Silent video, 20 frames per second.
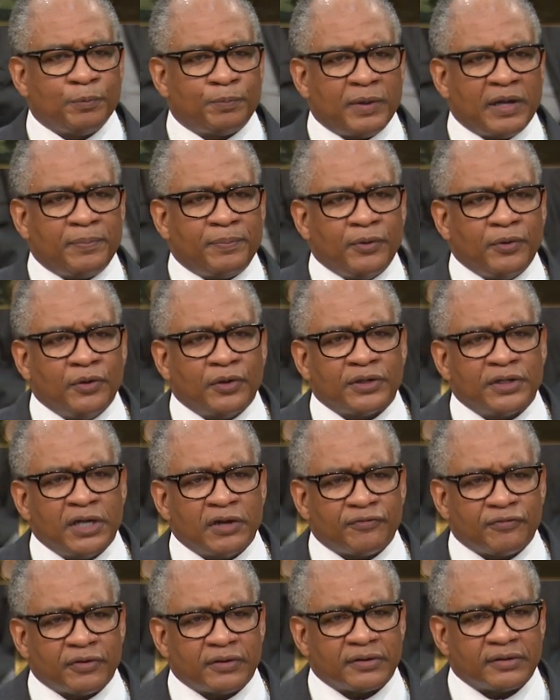people who are
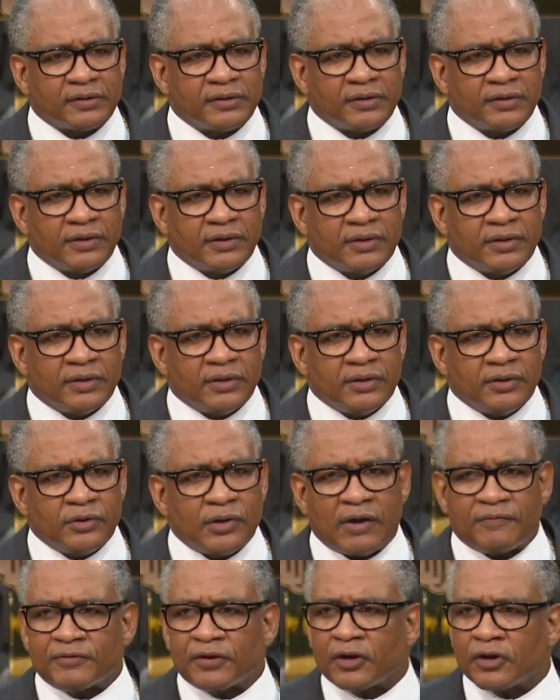different. You
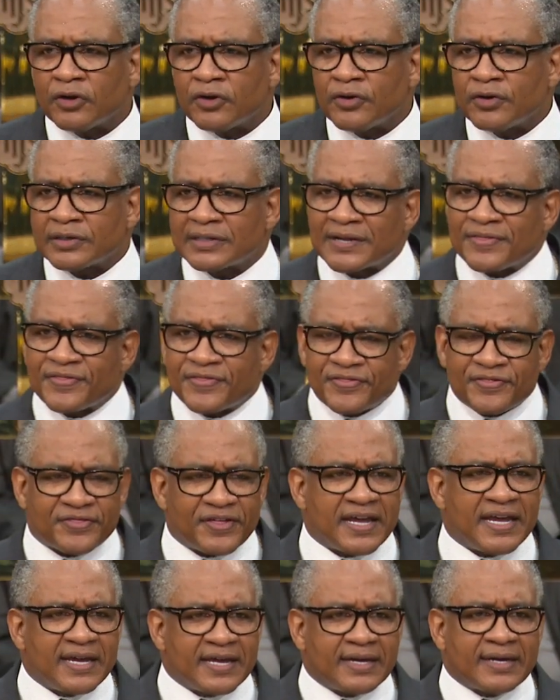have to learn to
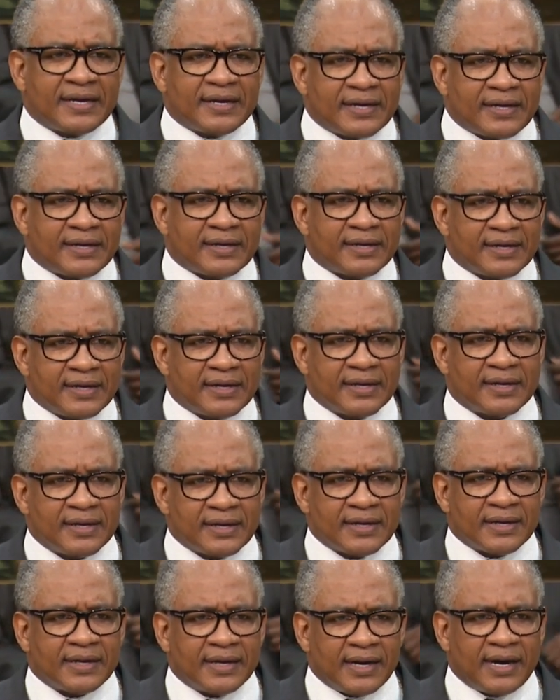think
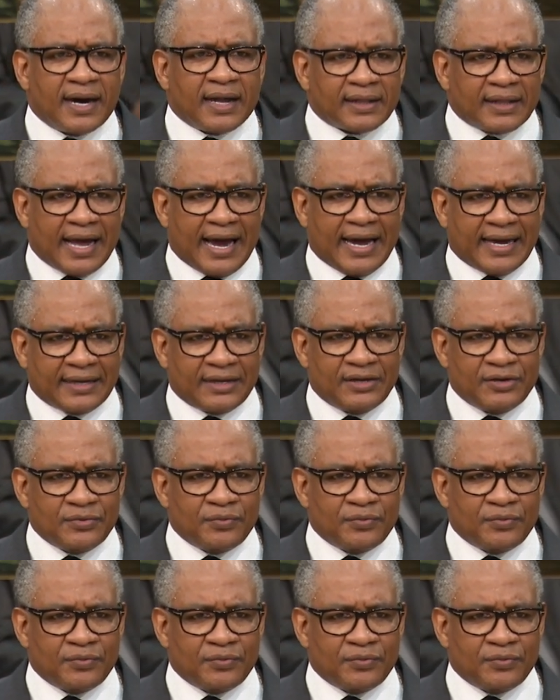alike. You